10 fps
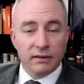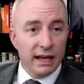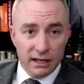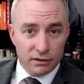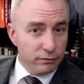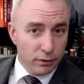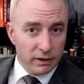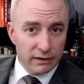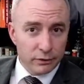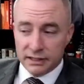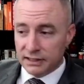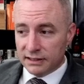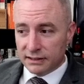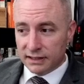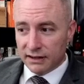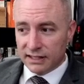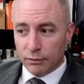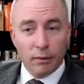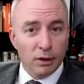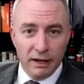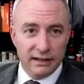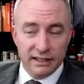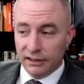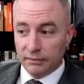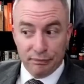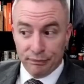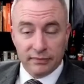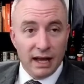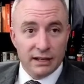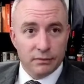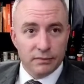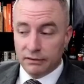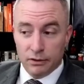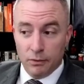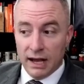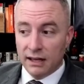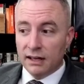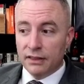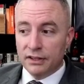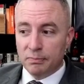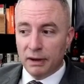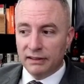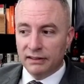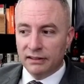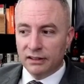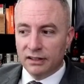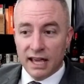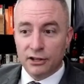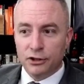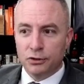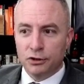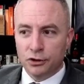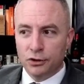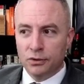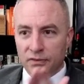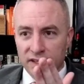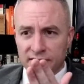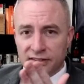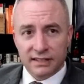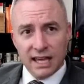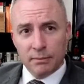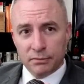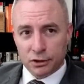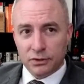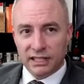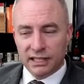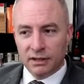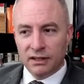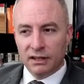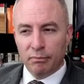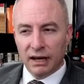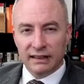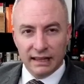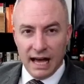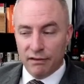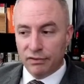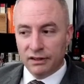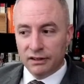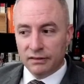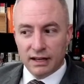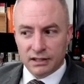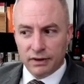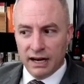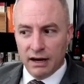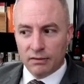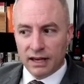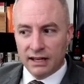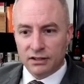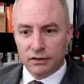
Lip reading: And for whatever reason, there is a Rumble button here. I don't know why. This button takes you to this same stream, but live as of right now. Okay, so if